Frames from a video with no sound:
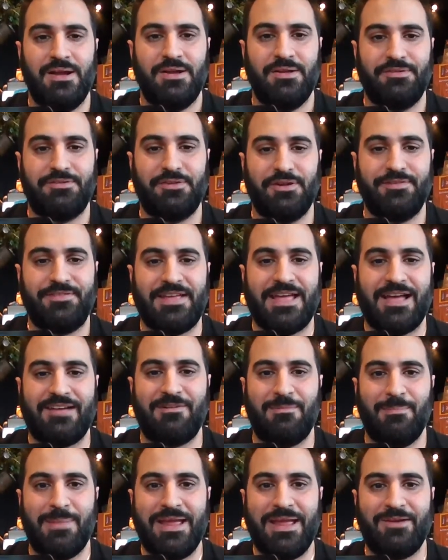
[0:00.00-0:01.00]
So if you have
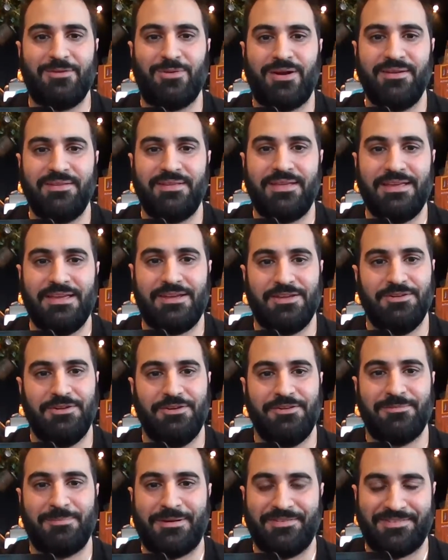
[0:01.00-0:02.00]
a meat grinder, you can
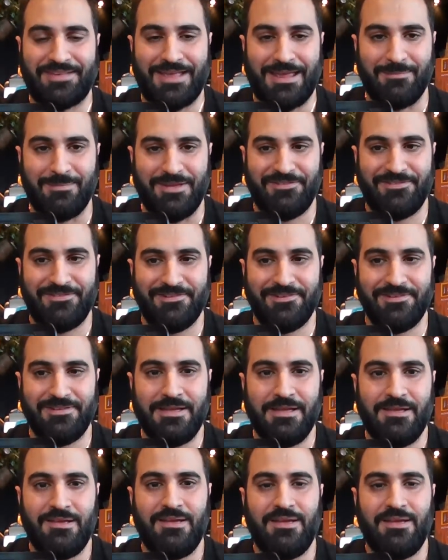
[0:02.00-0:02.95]
use my same method.